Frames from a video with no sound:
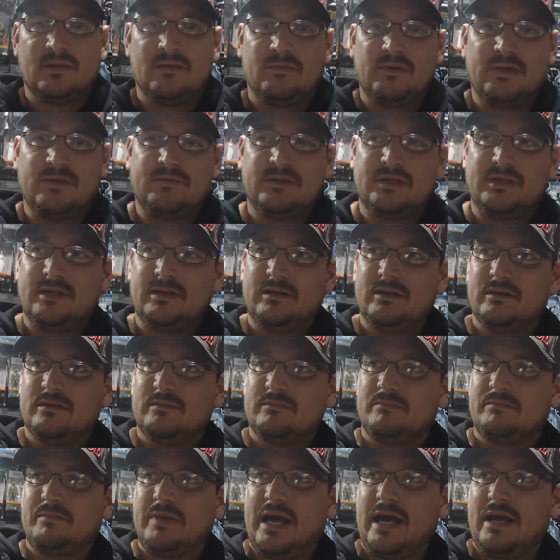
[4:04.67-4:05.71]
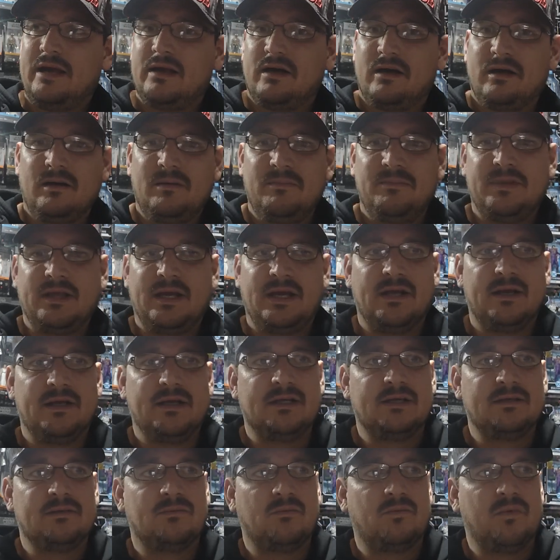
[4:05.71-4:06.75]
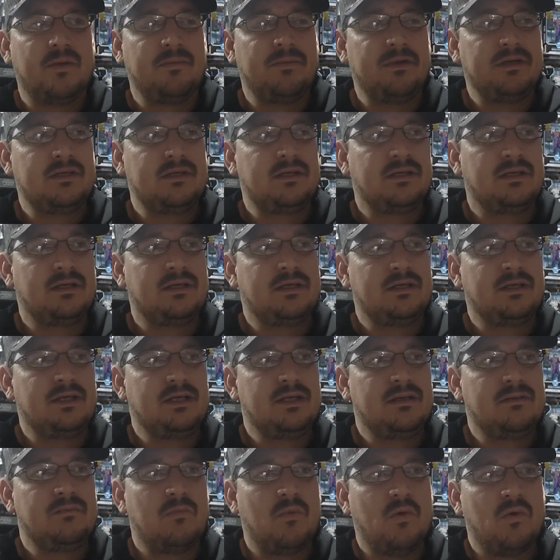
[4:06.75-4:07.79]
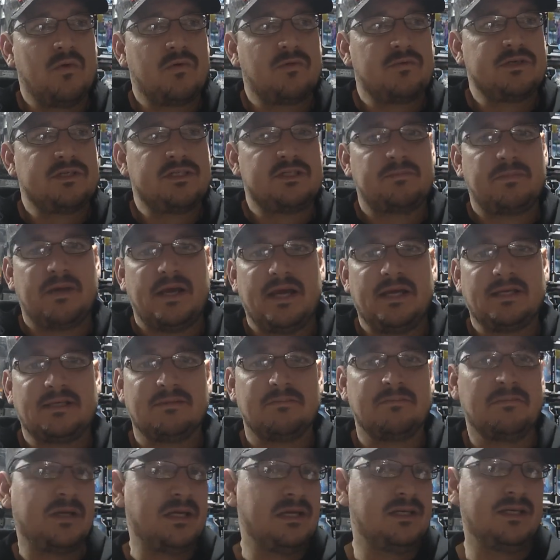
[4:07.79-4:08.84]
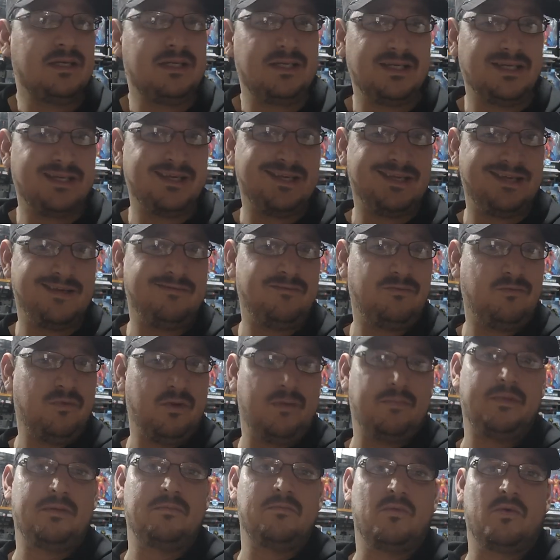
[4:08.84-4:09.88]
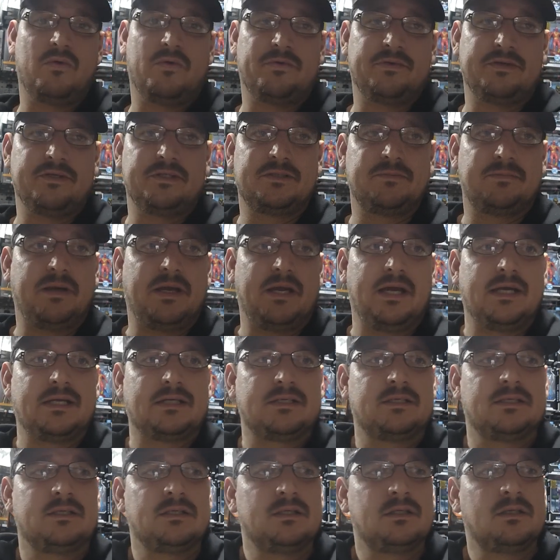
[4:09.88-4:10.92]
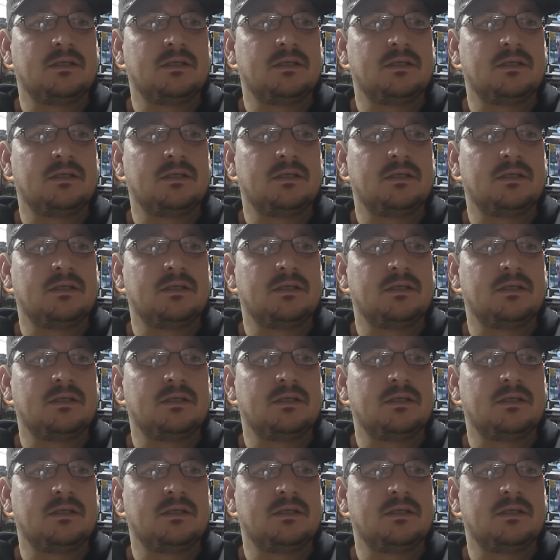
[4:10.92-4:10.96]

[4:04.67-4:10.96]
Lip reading: We have to get back up there, and women need more respect, and men need to give women more respect.